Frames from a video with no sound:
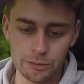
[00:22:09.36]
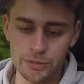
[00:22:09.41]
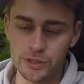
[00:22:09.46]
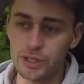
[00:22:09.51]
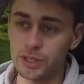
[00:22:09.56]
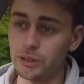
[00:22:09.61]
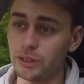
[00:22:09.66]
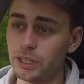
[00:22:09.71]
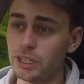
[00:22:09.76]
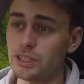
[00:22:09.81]

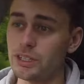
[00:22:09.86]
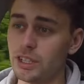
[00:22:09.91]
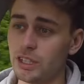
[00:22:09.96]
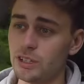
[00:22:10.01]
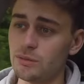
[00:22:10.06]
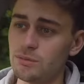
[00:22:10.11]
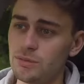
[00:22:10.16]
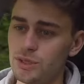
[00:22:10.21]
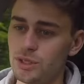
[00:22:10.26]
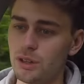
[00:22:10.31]
So in
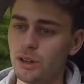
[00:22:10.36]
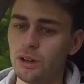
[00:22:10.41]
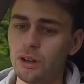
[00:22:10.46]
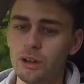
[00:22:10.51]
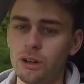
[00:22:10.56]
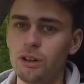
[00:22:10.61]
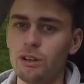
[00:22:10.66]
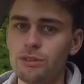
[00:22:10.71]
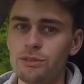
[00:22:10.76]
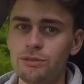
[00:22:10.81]
terms
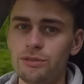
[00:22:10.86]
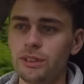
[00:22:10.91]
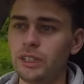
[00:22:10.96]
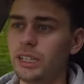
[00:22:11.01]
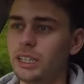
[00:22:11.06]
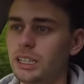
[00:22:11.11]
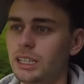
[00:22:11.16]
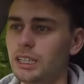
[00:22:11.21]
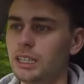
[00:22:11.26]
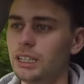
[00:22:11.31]
of
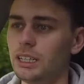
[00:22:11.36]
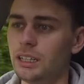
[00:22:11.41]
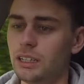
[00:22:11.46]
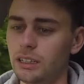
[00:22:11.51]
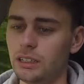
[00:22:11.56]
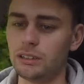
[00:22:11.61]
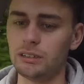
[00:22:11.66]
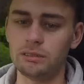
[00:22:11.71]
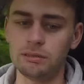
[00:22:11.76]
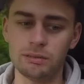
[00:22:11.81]

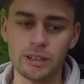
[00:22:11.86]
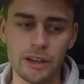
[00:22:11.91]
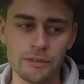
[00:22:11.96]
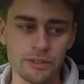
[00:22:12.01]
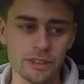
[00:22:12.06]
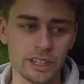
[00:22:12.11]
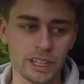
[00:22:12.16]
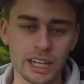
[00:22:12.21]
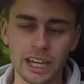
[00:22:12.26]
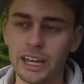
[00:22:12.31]

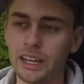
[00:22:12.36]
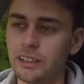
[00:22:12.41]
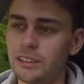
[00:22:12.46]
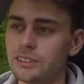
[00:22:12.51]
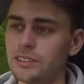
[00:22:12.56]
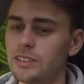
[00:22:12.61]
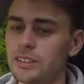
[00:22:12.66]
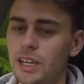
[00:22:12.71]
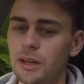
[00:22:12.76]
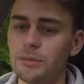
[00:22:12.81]
everything
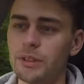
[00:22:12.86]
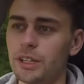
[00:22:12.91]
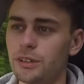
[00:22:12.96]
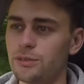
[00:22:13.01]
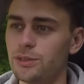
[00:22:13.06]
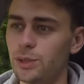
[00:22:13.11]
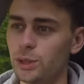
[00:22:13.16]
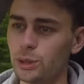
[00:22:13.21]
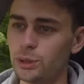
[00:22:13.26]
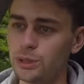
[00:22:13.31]
else, I mean,
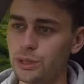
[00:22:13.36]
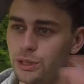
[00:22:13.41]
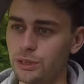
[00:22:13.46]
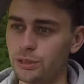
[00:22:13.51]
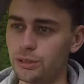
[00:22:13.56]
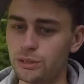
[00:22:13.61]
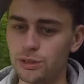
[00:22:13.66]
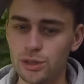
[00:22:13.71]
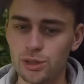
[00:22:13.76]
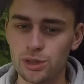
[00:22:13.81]
I've talked you
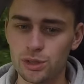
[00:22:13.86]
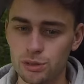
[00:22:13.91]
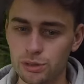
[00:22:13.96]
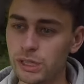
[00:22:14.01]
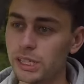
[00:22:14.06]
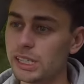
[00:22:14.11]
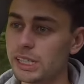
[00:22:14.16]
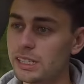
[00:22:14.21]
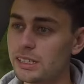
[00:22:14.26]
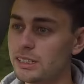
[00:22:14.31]
through the
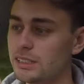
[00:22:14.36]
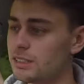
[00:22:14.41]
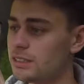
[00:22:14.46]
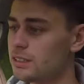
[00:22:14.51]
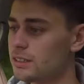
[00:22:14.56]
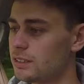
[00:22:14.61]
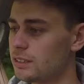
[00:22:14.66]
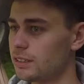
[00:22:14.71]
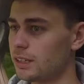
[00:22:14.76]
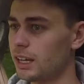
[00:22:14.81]

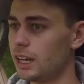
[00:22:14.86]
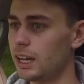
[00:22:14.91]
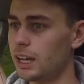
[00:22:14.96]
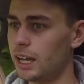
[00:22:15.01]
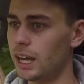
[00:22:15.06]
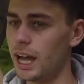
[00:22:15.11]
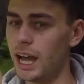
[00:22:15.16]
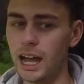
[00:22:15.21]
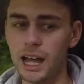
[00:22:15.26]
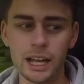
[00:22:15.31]
screens.
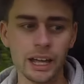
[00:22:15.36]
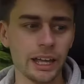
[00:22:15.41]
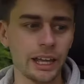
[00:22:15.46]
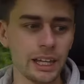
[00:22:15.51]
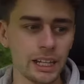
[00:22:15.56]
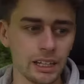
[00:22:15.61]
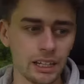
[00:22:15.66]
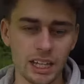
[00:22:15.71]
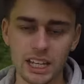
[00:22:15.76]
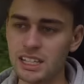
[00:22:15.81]

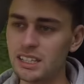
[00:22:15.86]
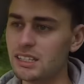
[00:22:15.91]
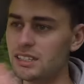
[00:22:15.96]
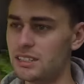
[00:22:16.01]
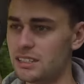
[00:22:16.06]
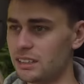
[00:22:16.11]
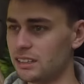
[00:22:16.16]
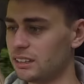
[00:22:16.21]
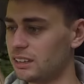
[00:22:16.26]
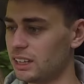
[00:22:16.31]

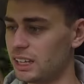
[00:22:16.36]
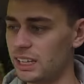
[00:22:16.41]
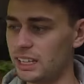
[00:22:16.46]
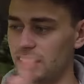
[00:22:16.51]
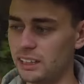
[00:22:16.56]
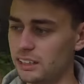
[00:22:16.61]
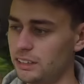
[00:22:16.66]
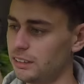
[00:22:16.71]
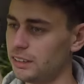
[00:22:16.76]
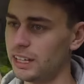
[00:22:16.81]
Instantly,
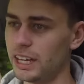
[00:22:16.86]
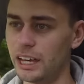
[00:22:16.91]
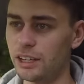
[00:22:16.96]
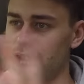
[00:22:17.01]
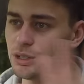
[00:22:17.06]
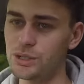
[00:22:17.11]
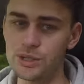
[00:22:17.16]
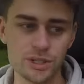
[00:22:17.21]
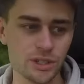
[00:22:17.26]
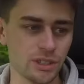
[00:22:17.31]
you get
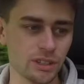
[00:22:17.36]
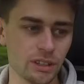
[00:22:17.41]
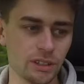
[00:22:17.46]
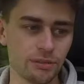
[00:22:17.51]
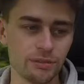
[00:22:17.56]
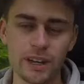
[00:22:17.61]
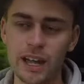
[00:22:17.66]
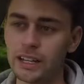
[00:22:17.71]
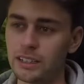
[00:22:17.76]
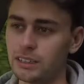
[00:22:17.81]
used to
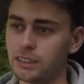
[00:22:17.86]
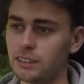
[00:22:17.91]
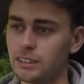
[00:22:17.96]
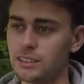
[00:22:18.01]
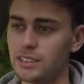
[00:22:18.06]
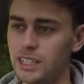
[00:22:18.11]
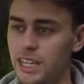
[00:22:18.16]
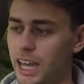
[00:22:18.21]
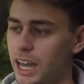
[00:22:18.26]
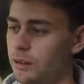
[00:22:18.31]
the fact that
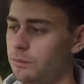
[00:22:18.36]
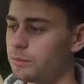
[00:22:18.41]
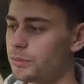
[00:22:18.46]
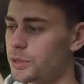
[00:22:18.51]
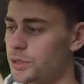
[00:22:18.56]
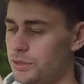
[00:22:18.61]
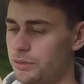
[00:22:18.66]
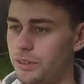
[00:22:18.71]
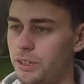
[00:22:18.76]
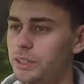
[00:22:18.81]
there's
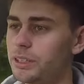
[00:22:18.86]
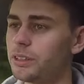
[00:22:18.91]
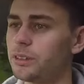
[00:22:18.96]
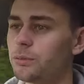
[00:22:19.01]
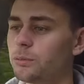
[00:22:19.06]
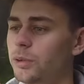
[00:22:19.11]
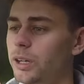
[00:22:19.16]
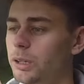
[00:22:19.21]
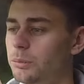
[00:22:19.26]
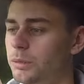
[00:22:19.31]
cameras rather
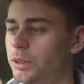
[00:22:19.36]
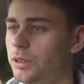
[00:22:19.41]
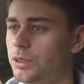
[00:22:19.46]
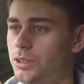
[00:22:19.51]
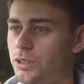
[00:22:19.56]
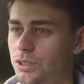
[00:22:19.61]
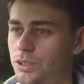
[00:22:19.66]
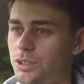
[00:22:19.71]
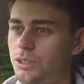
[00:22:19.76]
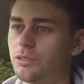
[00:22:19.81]
than wing
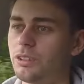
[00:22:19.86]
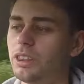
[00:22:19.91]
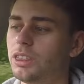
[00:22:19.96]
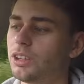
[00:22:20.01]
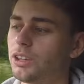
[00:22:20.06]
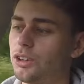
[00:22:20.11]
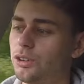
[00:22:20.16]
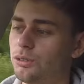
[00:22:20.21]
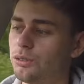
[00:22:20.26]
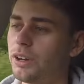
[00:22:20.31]
mirrors because they're in
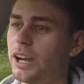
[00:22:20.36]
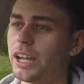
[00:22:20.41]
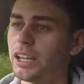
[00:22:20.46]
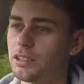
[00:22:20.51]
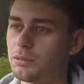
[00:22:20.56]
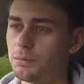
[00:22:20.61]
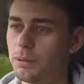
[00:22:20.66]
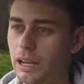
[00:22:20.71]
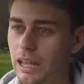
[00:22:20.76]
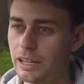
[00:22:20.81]
the
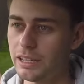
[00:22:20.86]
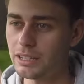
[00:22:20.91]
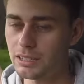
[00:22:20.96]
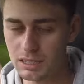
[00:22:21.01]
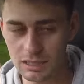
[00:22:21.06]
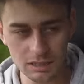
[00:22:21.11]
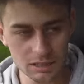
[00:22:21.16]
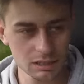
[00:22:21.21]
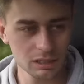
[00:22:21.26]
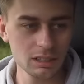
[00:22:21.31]
correct
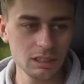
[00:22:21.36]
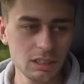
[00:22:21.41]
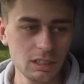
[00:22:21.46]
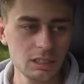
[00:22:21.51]
place.